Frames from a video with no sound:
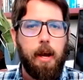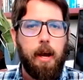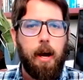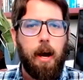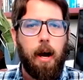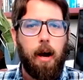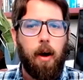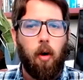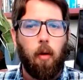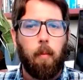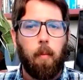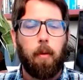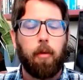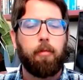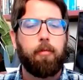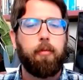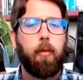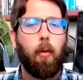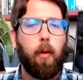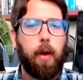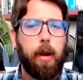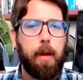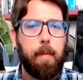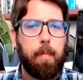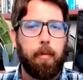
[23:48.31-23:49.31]
Almost
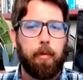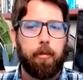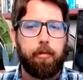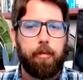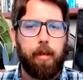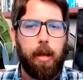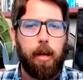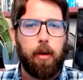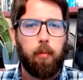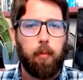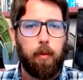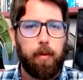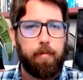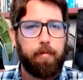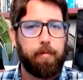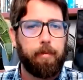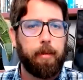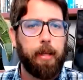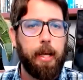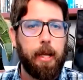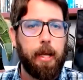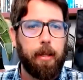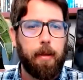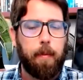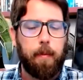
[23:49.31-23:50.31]
40% would
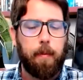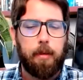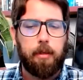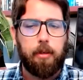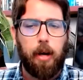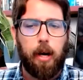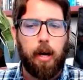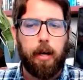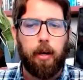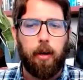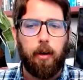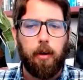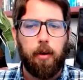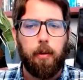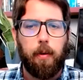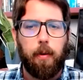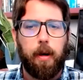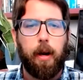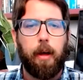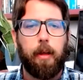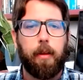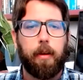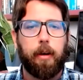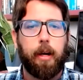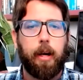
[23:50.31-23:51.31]
flee. They would try to go to
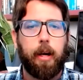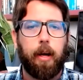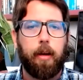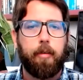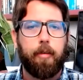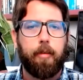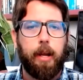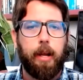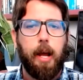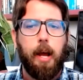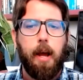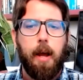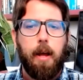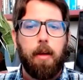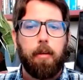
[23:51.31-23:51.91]
another country.